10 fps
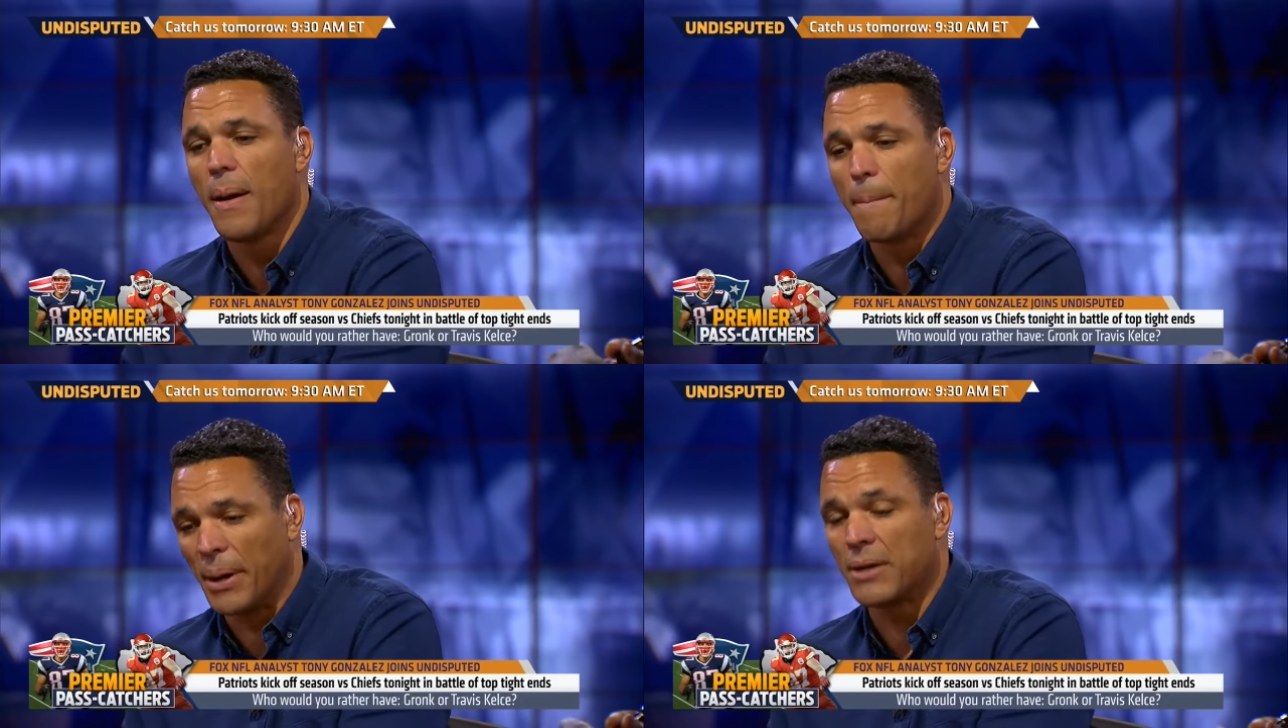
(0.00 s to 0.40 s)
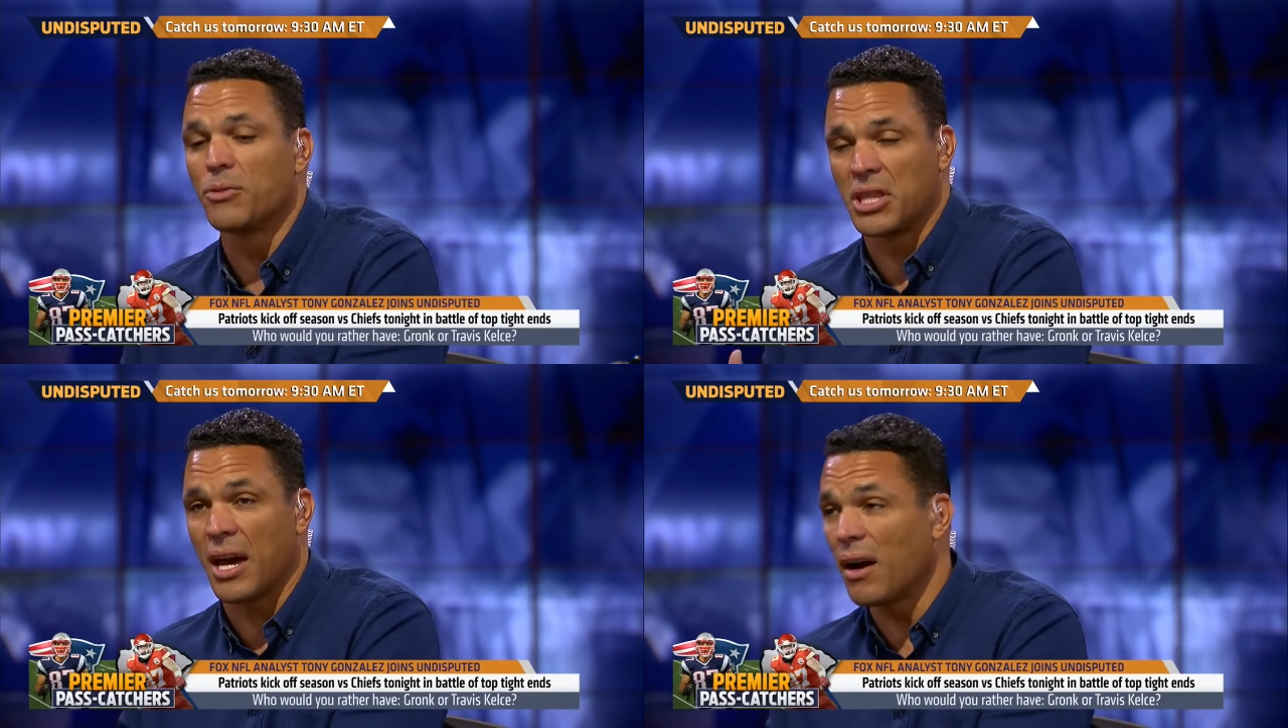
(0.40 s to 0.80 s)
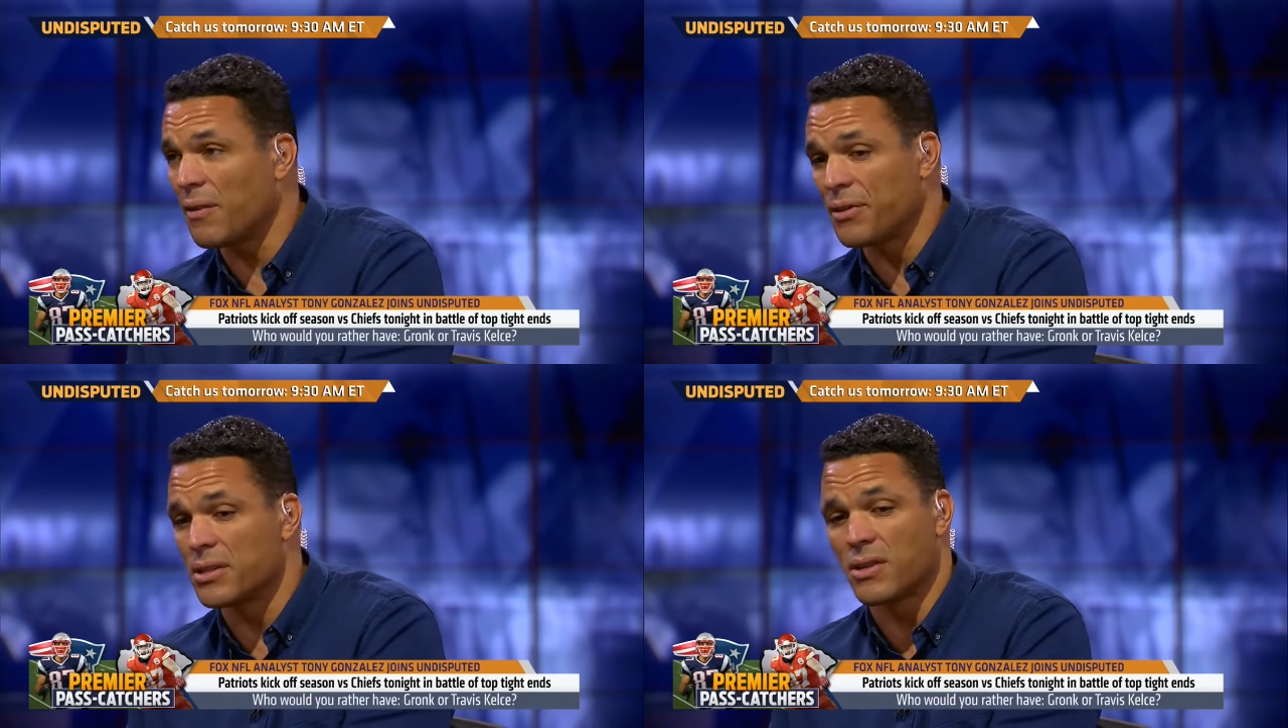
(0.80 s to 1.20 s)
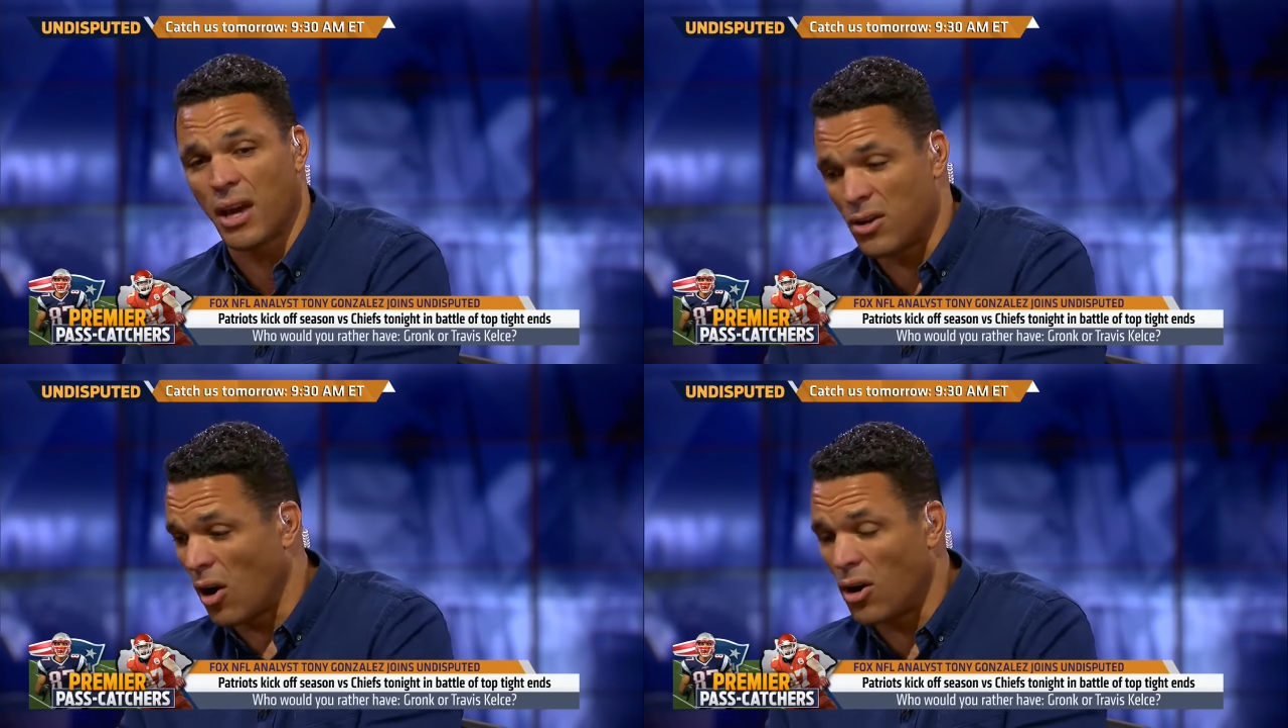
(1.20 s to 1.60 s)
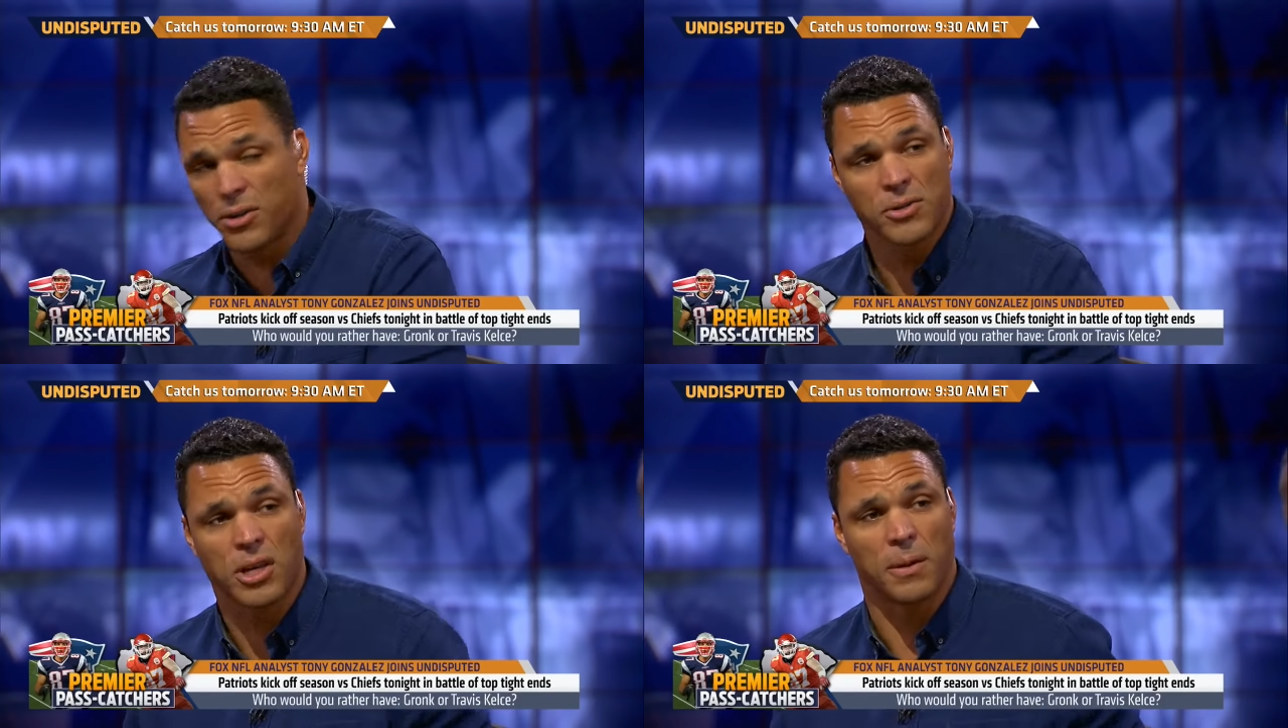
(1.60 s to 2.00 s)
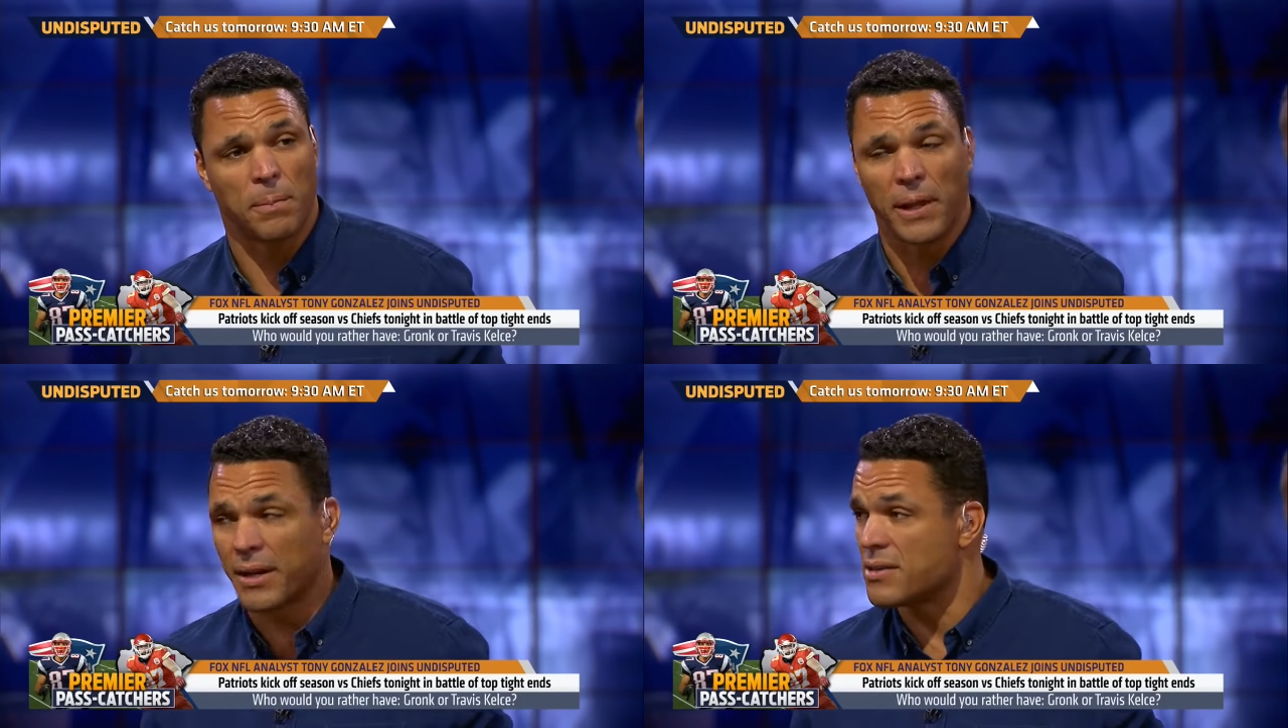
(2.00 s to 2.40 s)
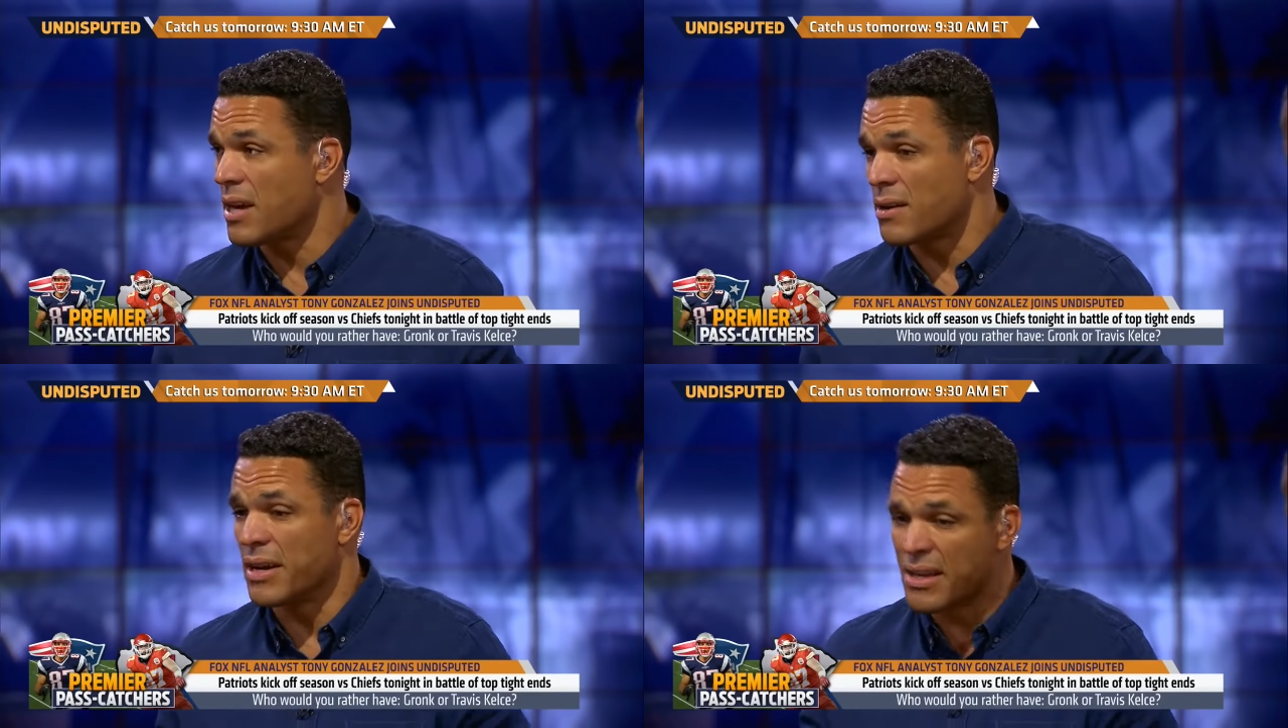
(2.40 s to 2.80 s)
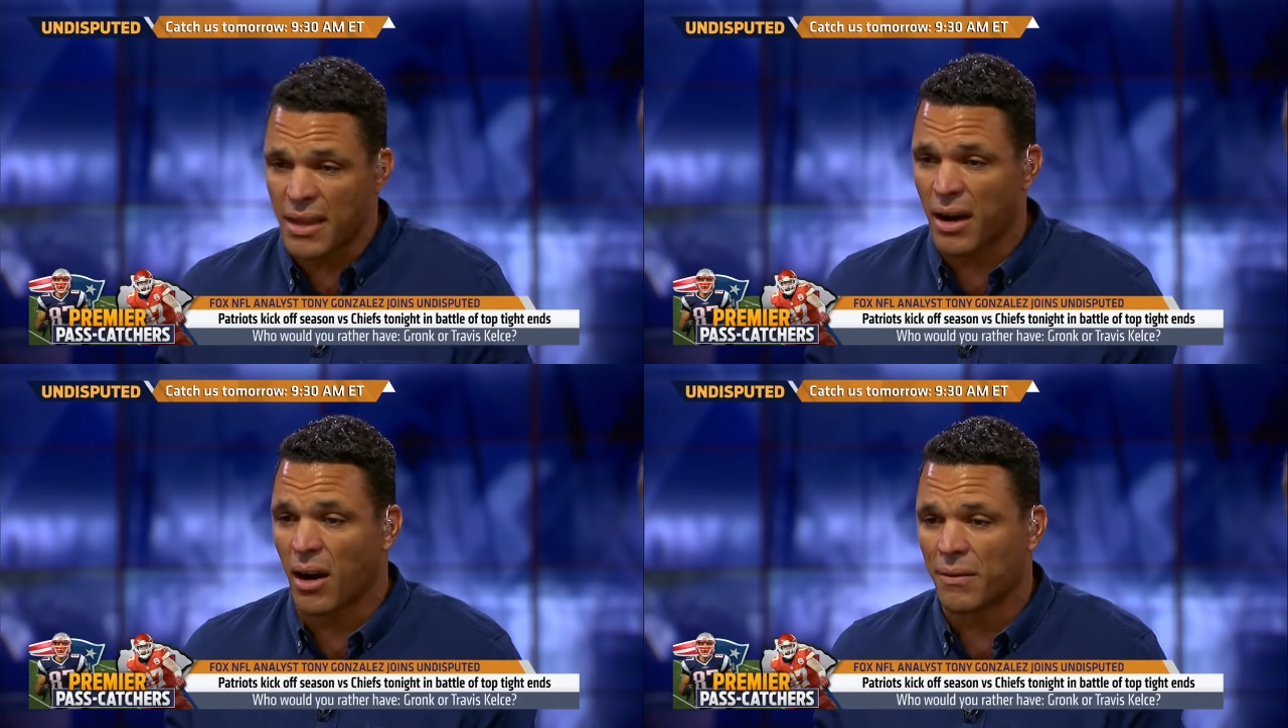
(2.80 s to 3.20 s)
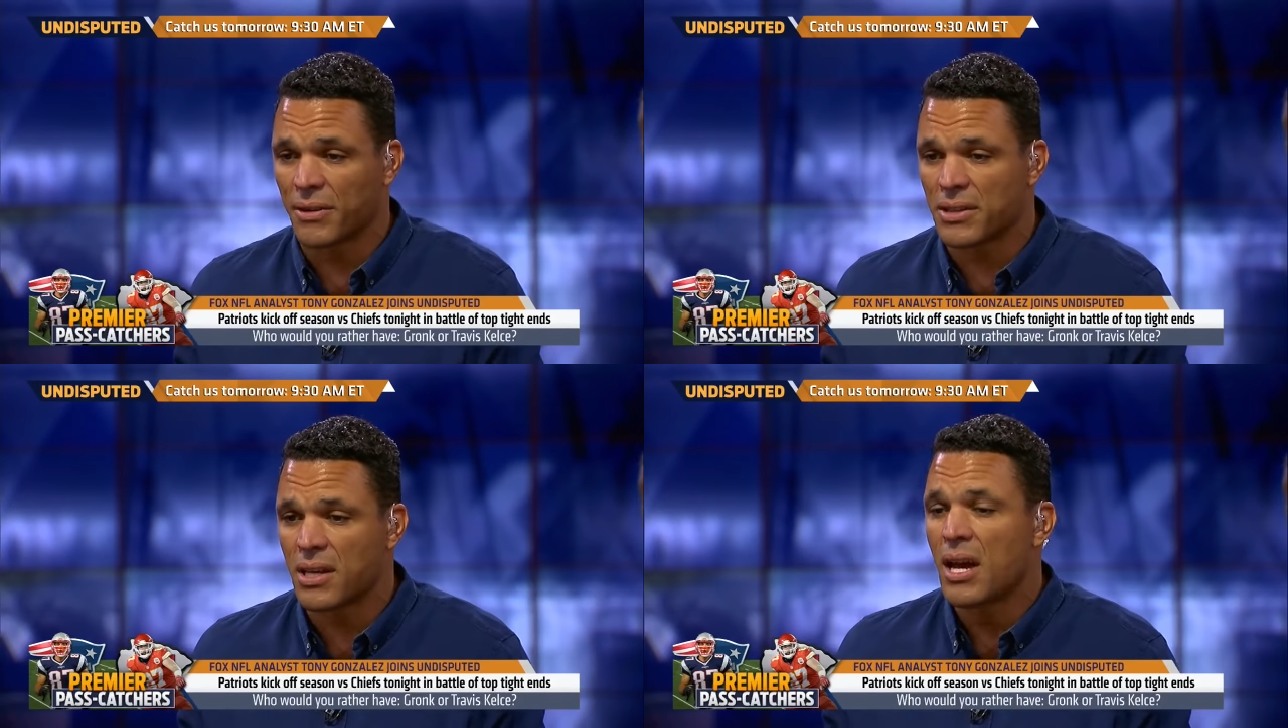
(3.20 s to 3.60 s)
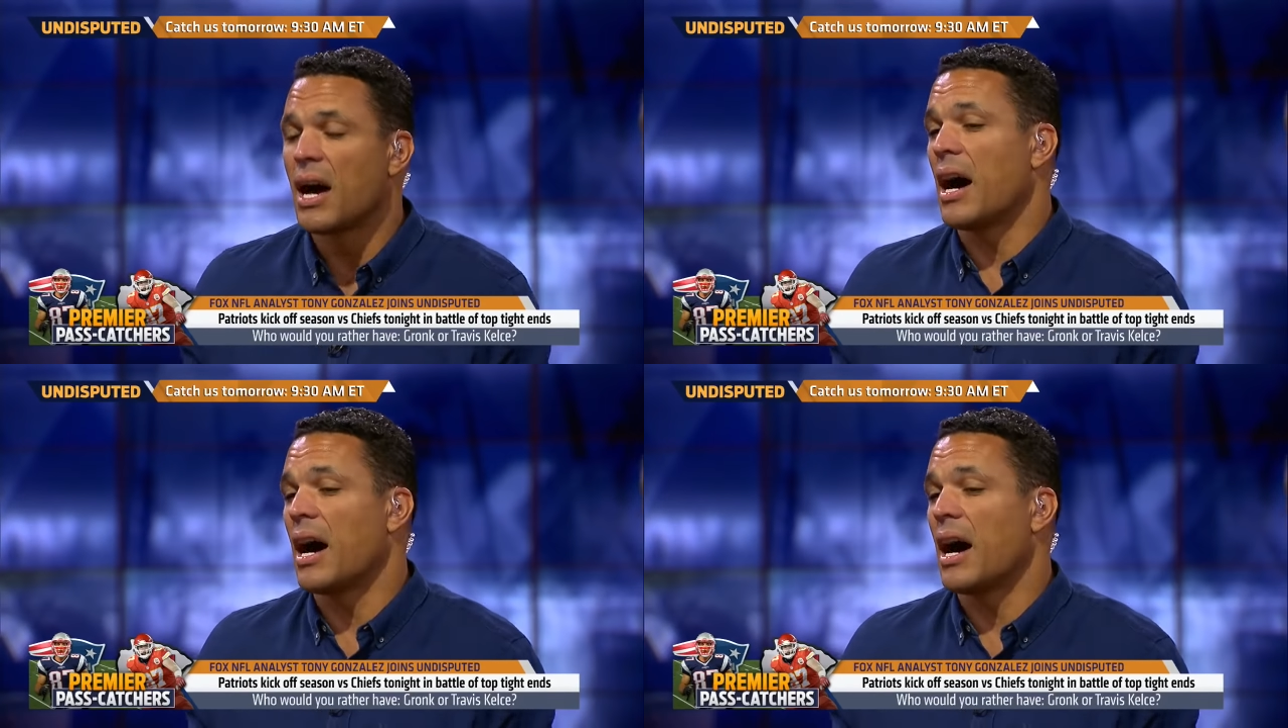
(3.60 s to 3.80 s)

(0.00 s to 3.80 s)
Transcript: But with that offense and all those other players that are in that offense, mm-hmm.